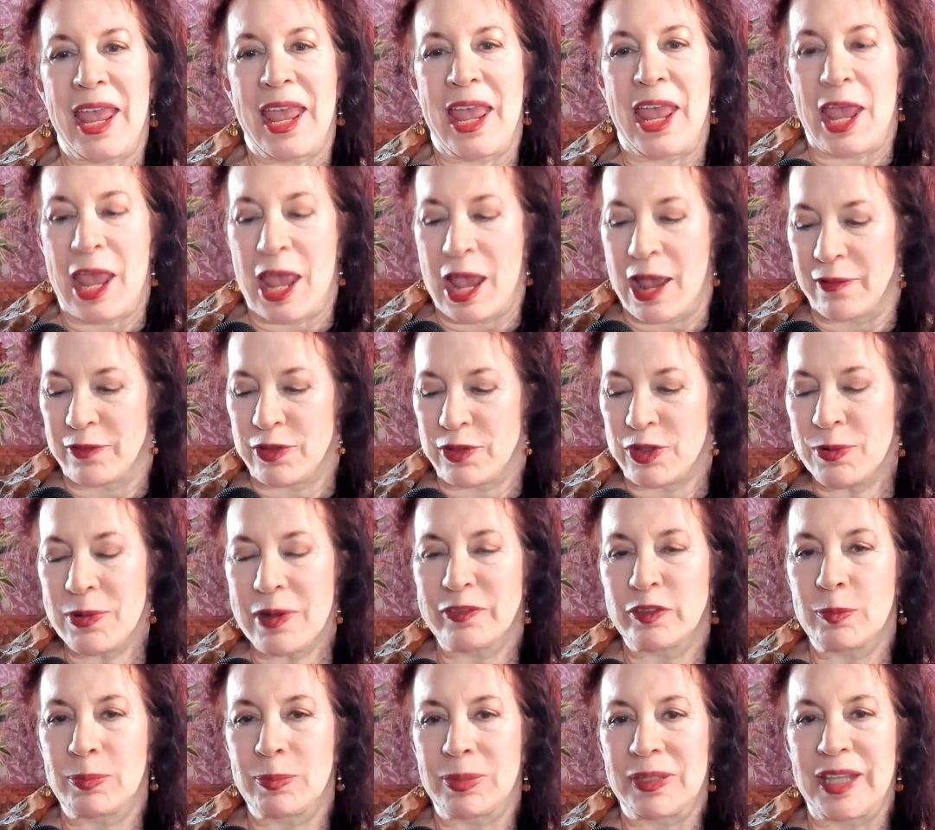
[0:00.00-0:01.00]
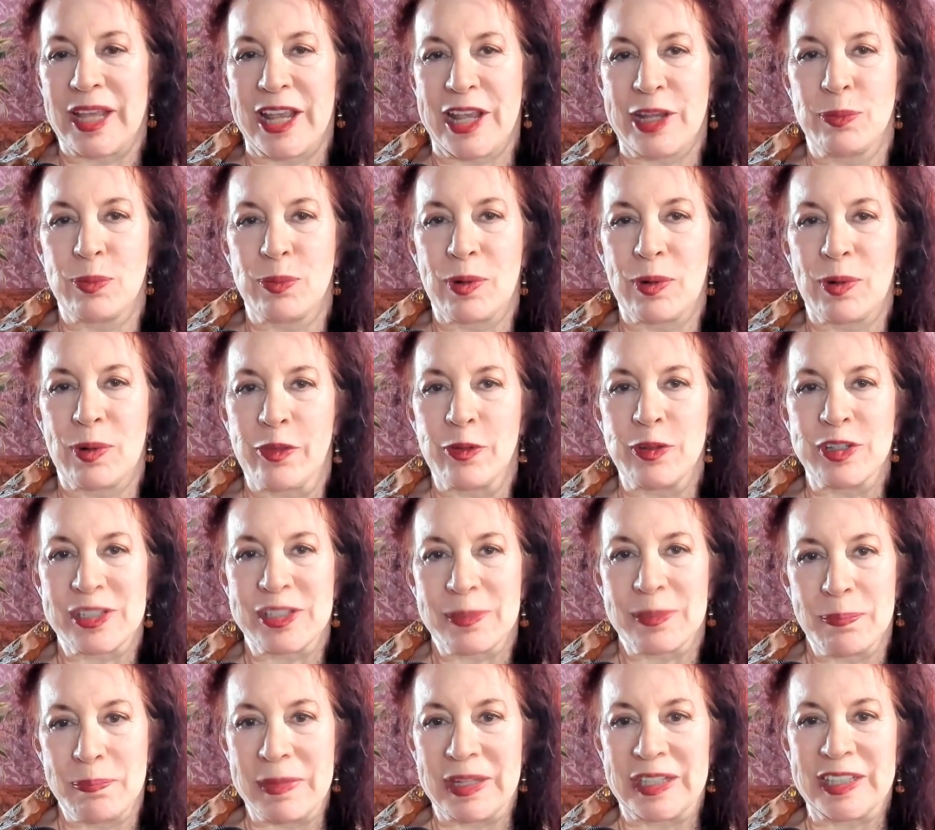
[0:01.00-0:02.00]
Have you ever played one of those
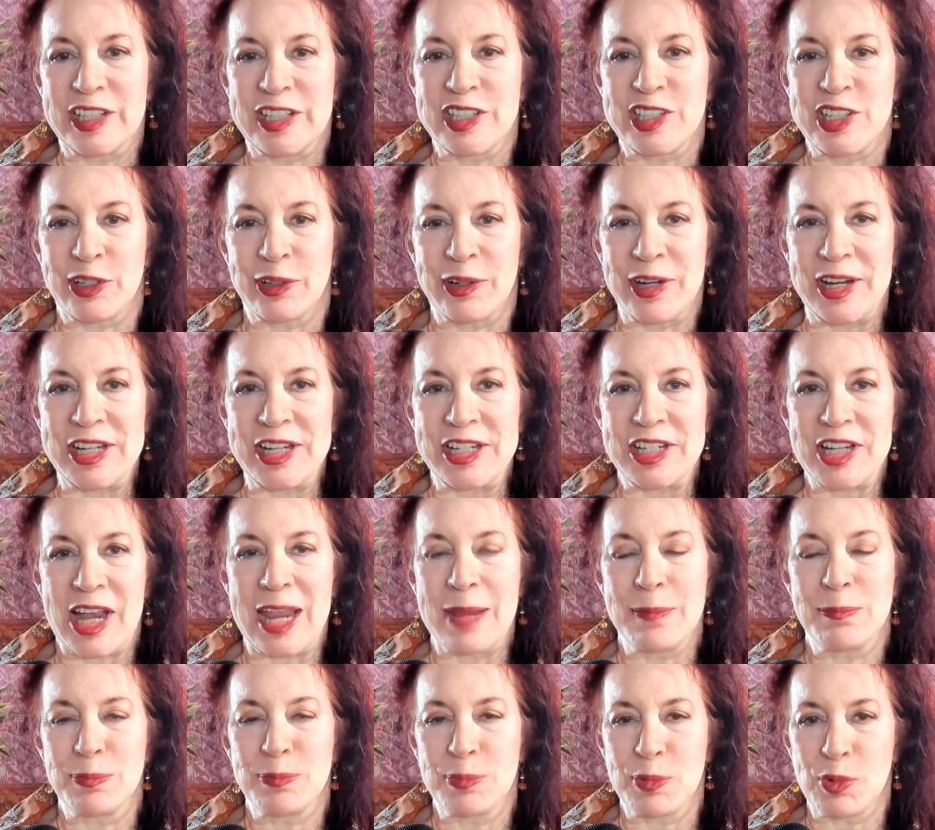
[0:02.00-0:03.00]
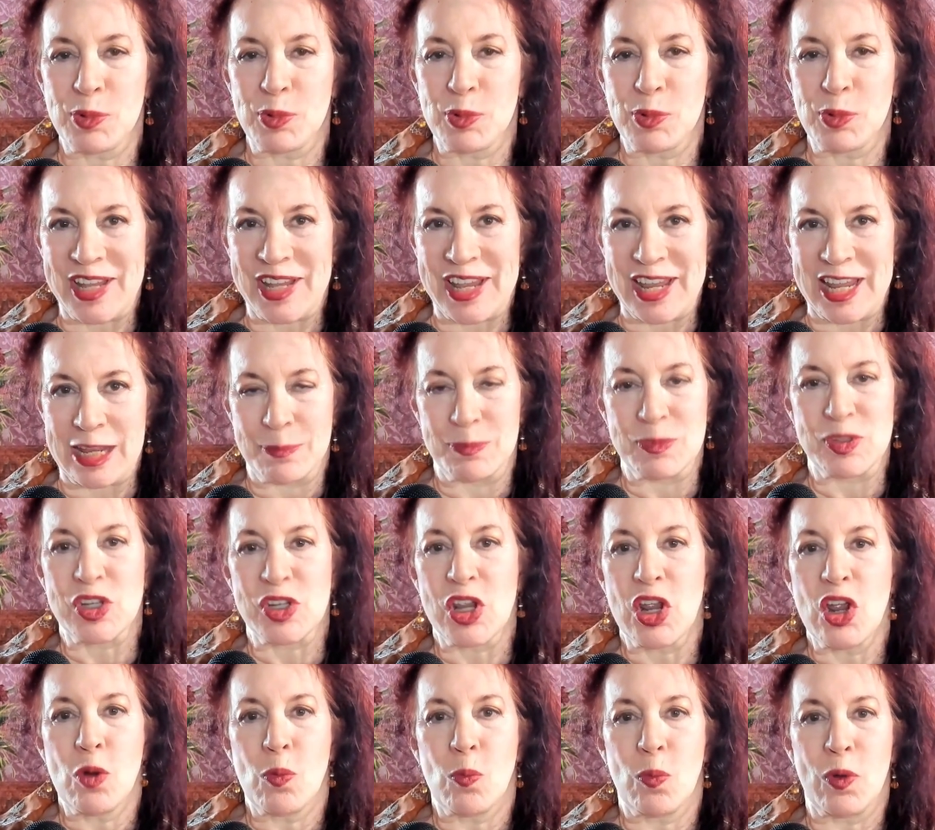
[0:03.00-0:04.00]
military-type board games
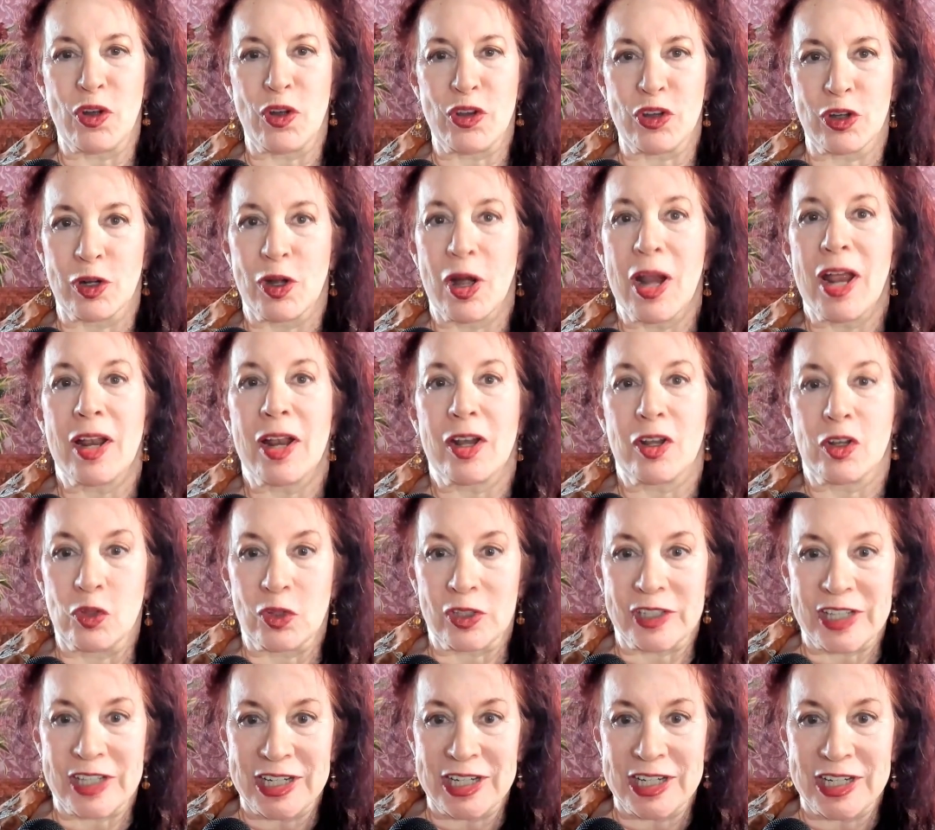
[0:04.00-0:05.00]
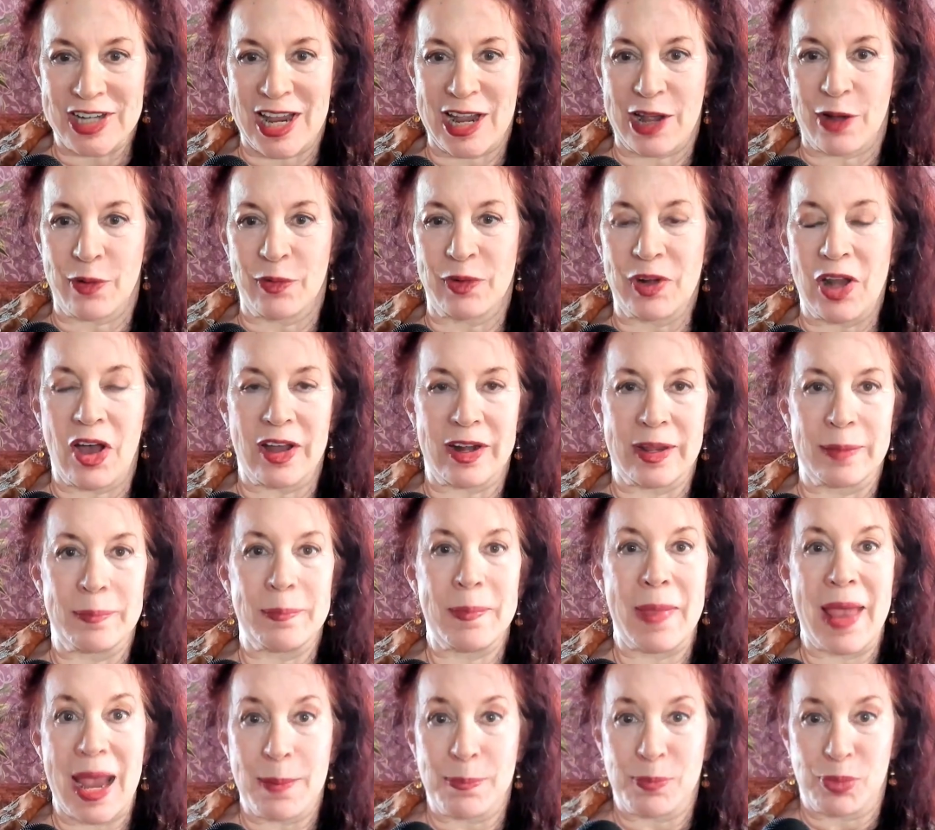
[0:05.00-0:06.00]
where you're looking down on a
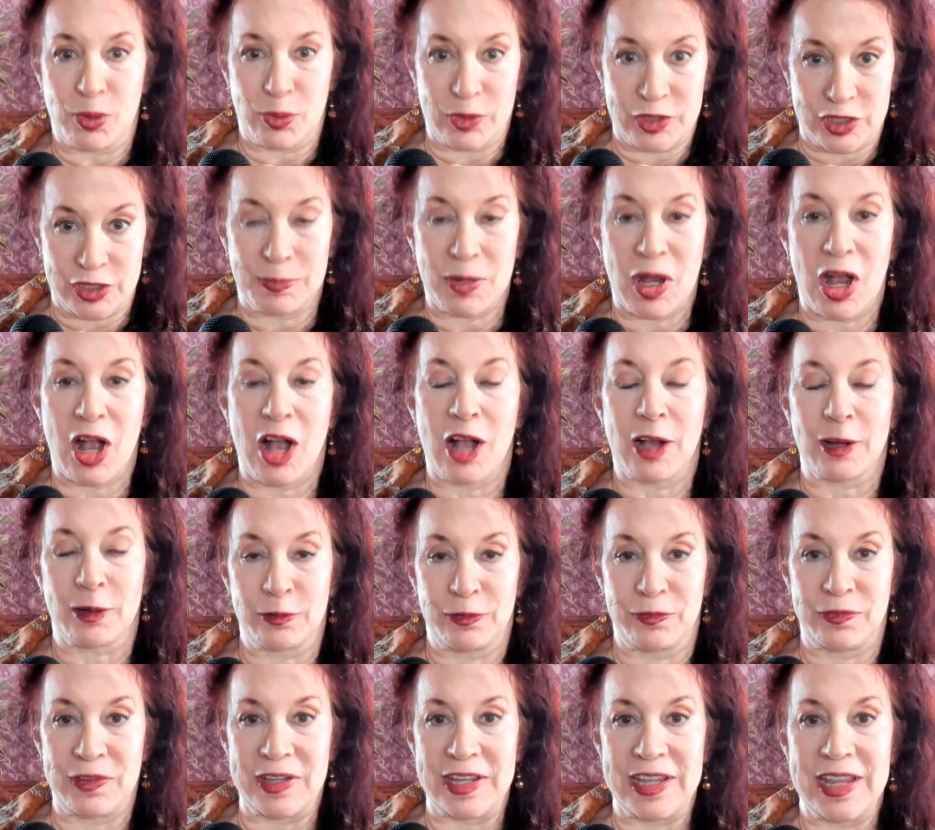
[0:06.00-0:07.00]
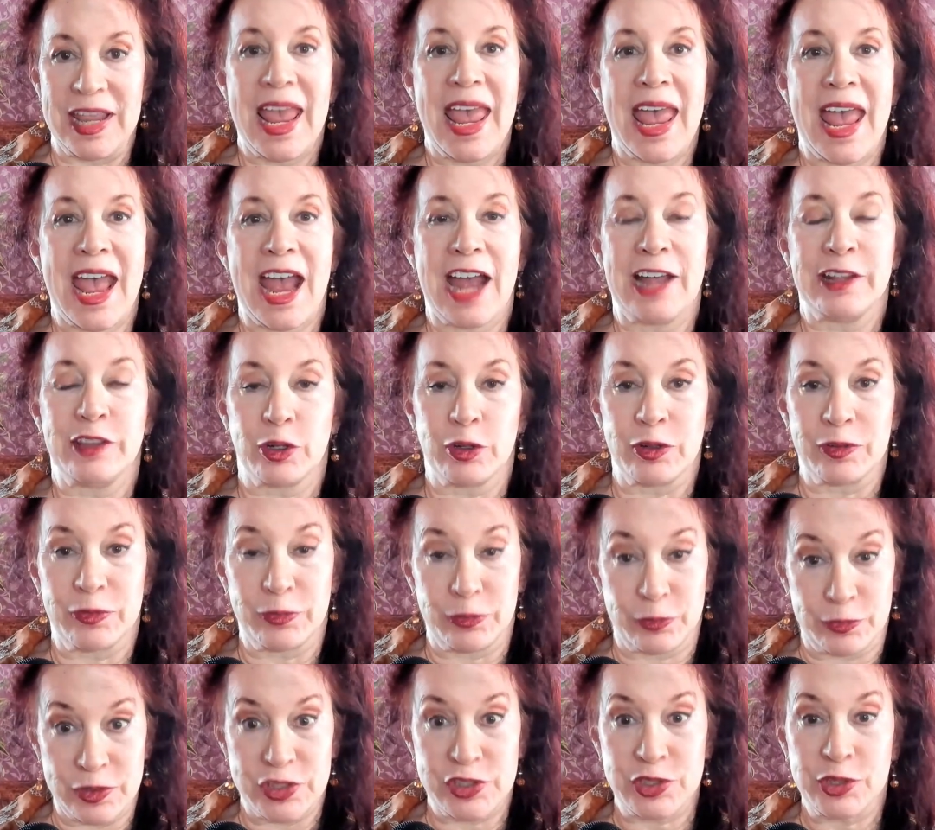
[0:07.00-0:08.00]
map or topography and there are
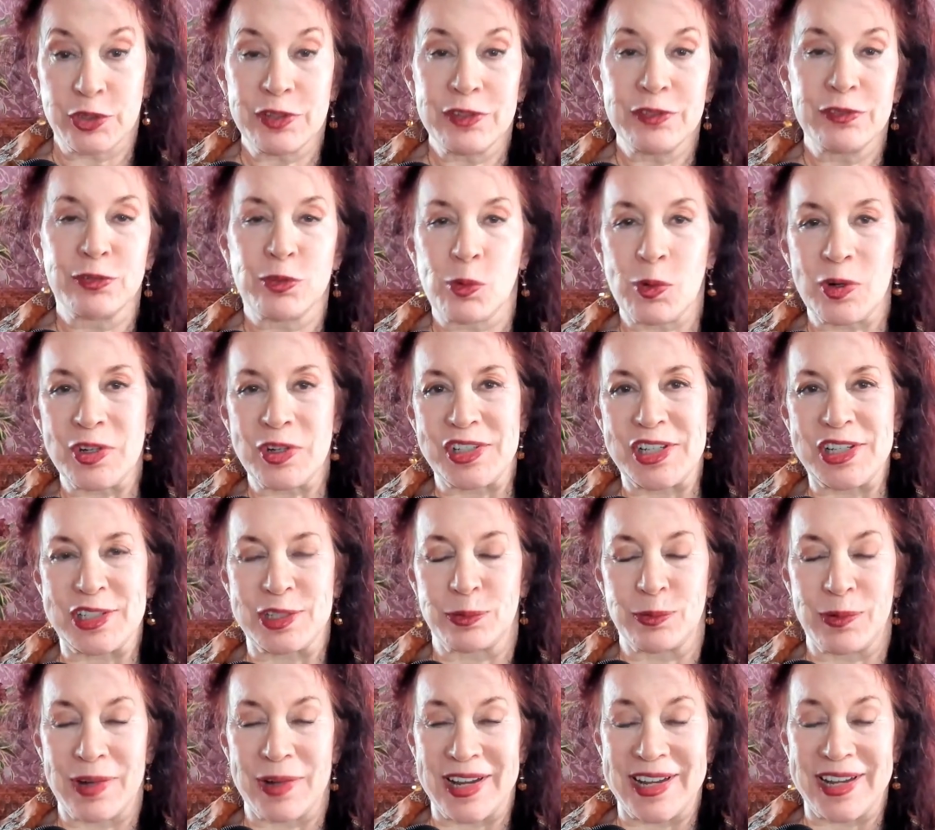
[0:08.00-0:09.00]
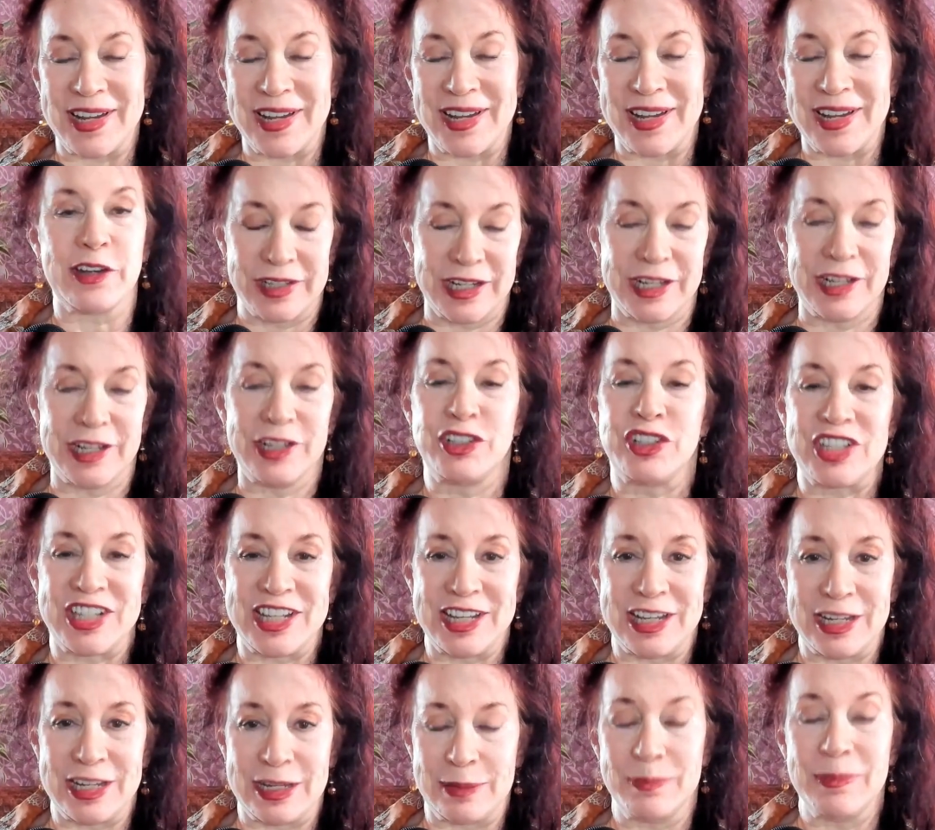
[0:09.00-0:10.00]
certain forces arrayed and each
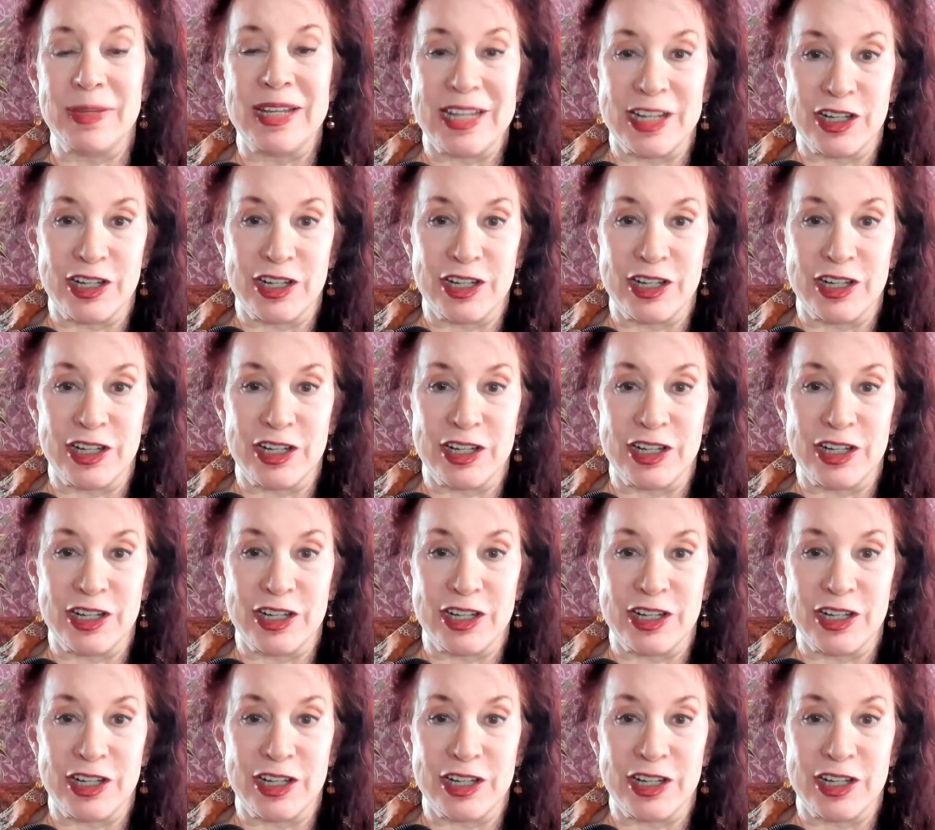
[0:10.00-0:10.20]
team,